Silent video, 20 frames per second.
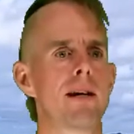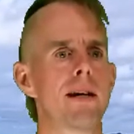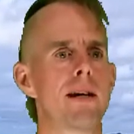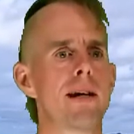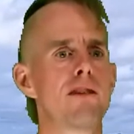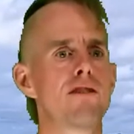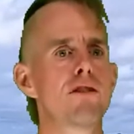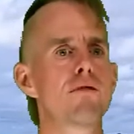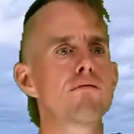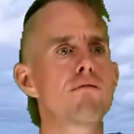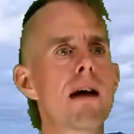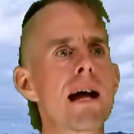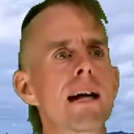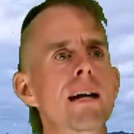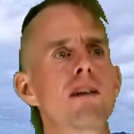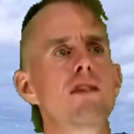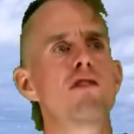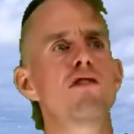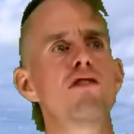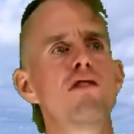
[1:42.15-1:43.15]
It's a
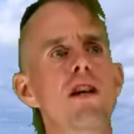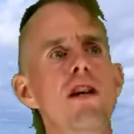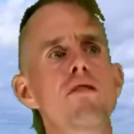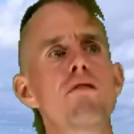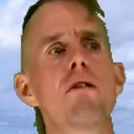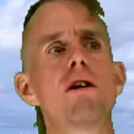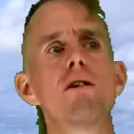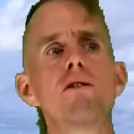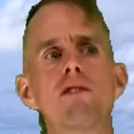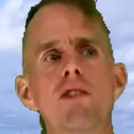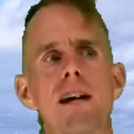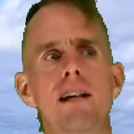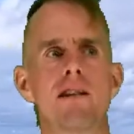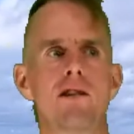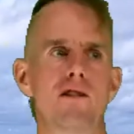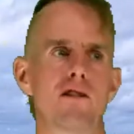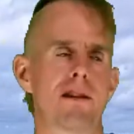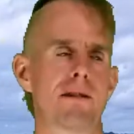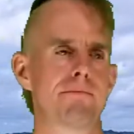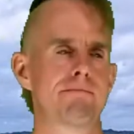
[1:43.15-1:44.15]
rank zero
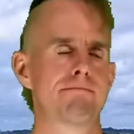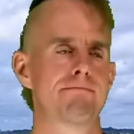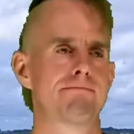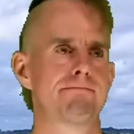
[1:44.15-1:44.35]
tensor.